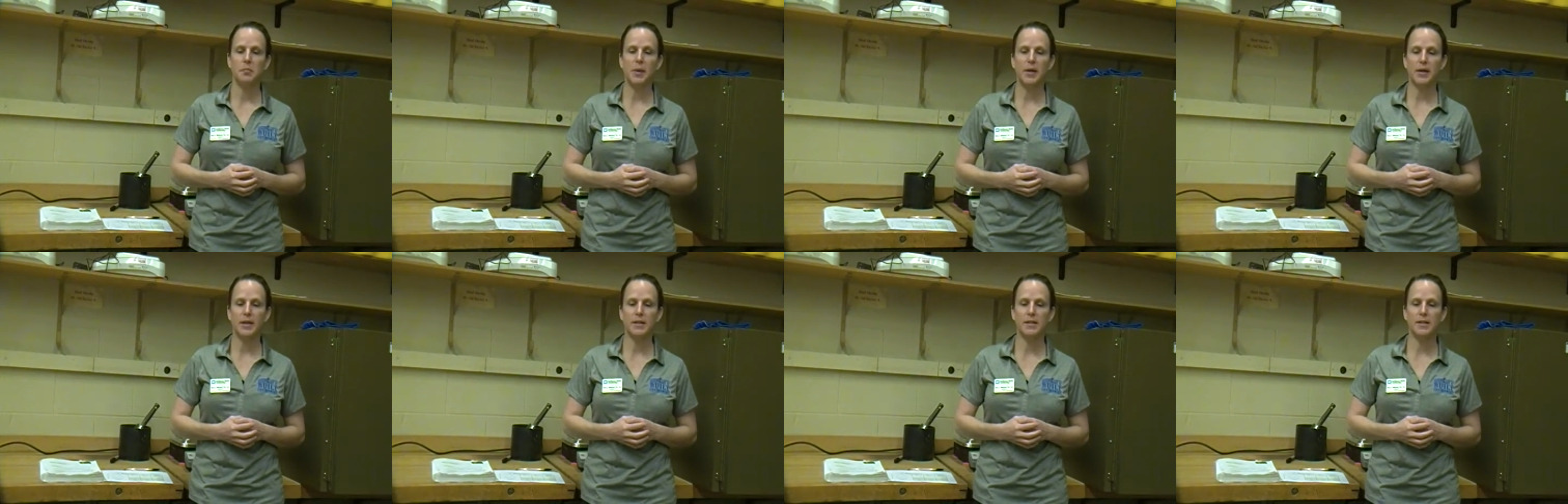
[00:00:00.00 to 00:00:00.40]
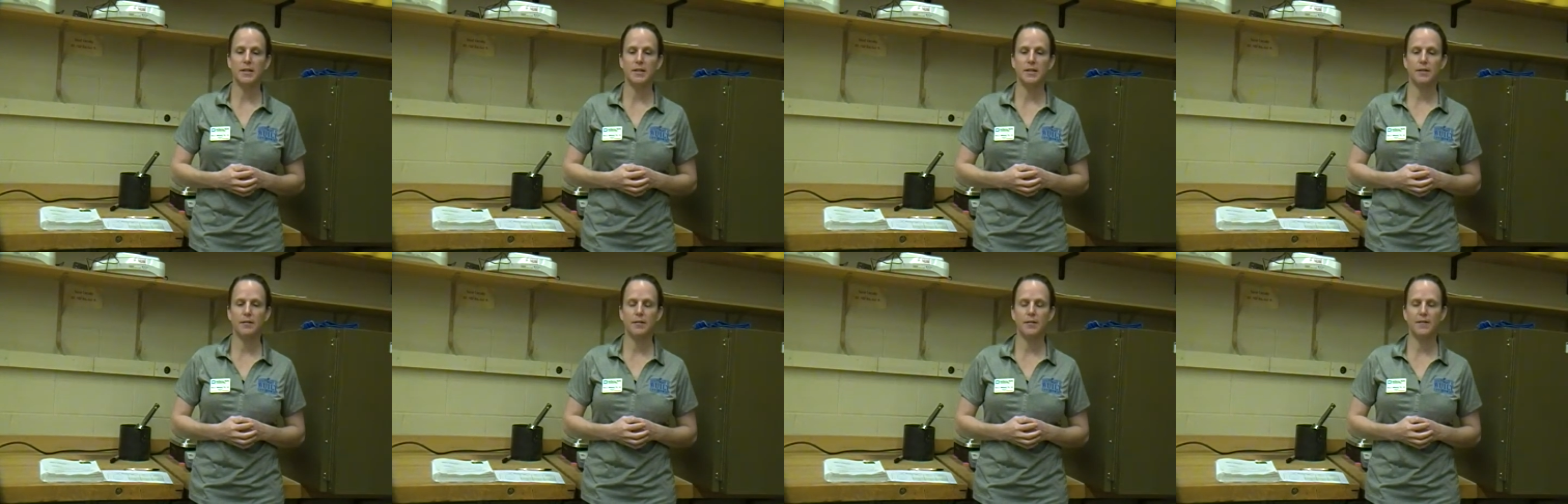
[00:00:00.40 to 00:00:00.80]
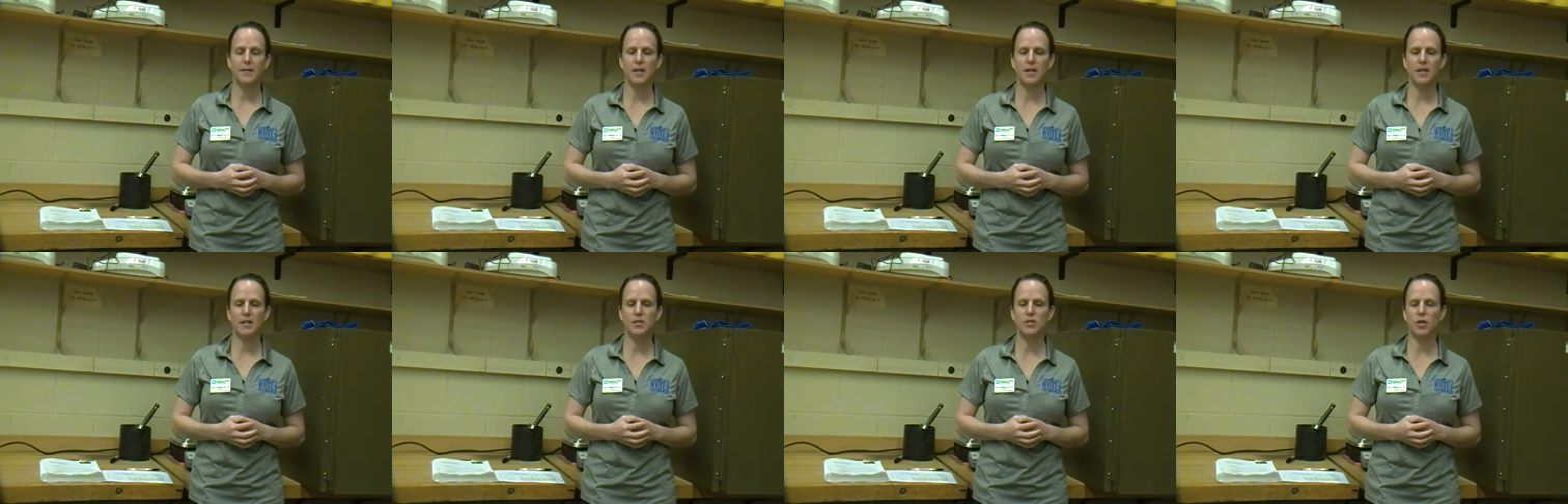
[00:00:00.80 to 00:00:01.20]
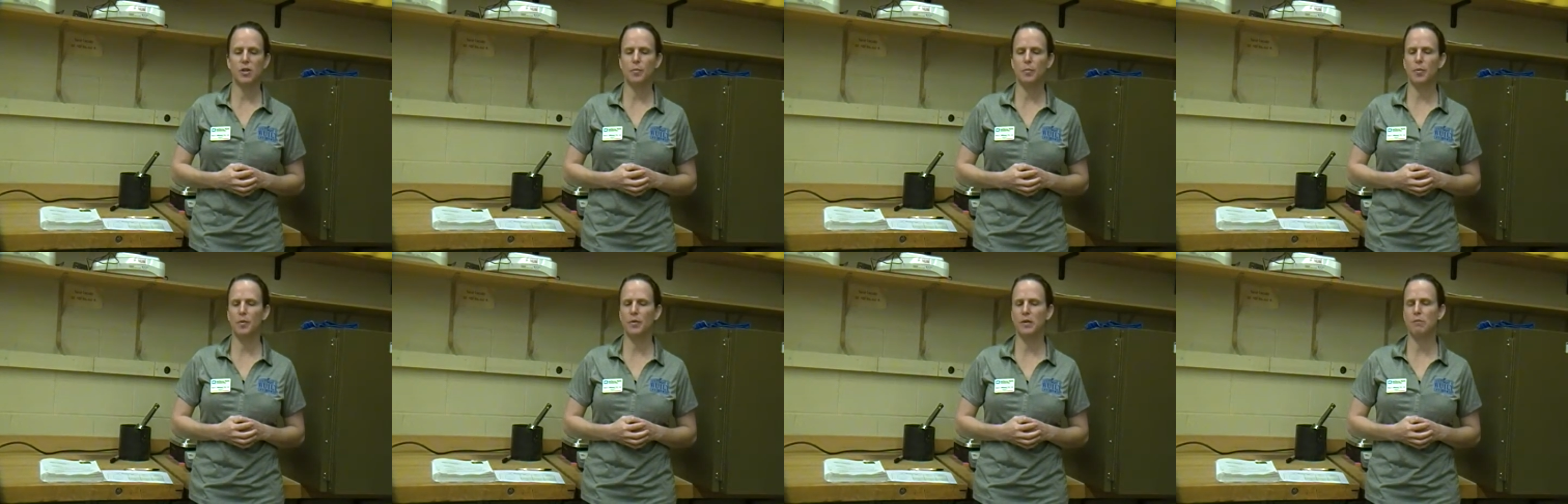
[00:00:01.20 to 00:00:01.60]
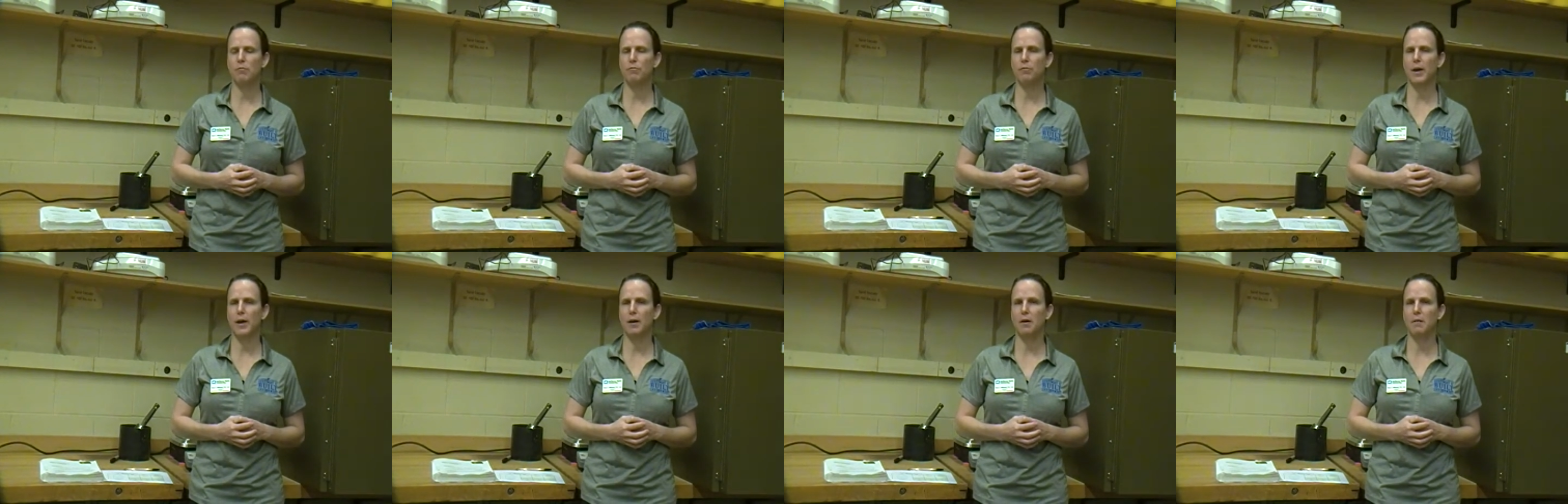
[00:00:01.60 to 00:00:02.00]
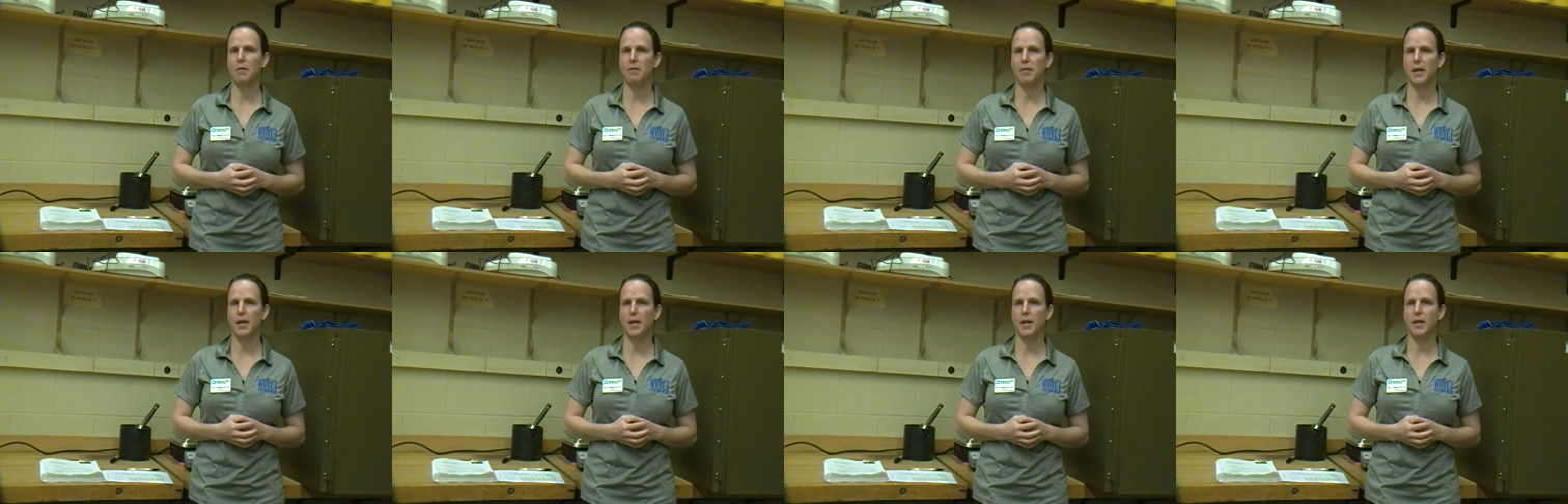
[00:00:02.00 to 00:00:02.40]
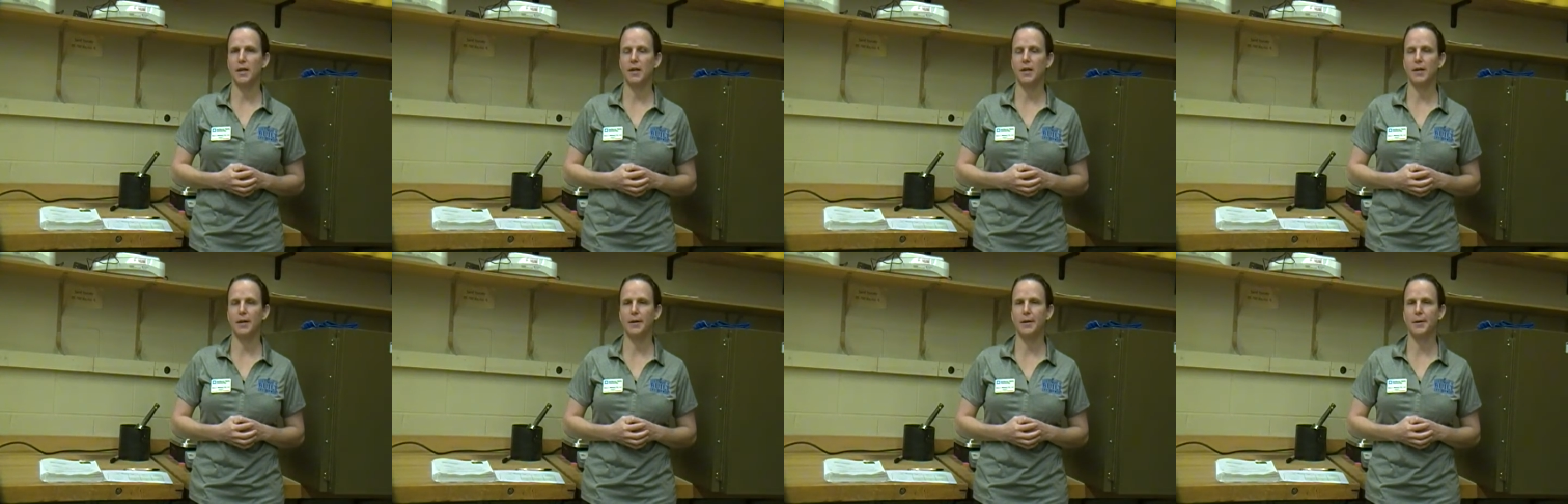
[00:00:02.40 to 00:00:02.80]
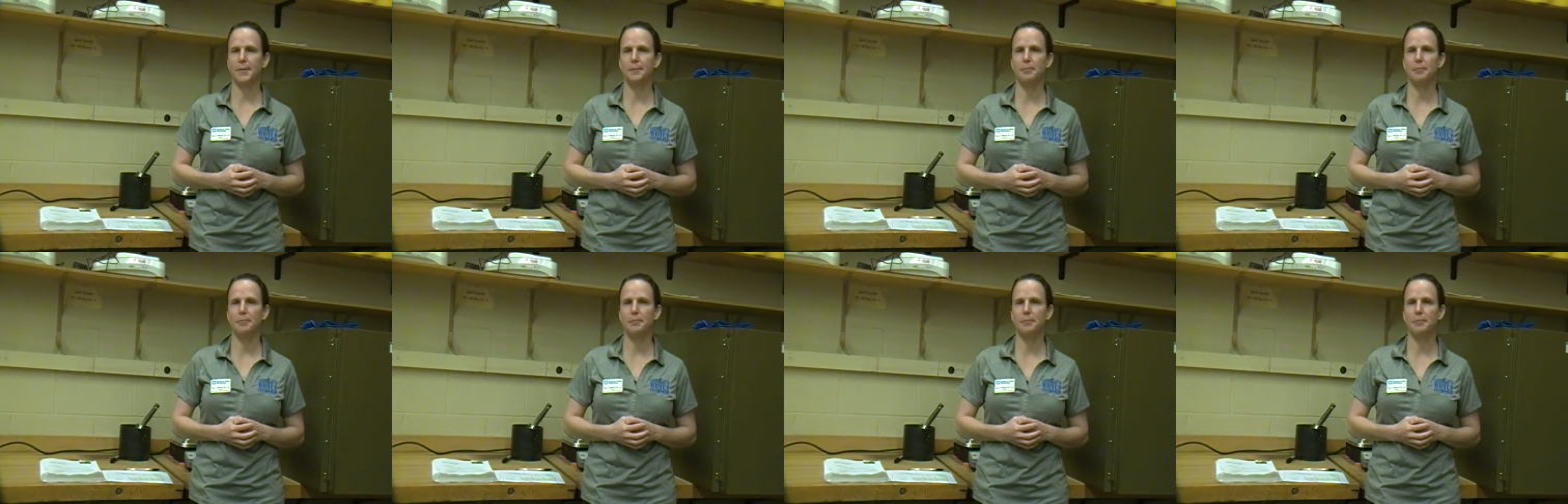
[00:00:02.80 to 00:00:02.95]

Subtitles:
But that is a pretty rare thing.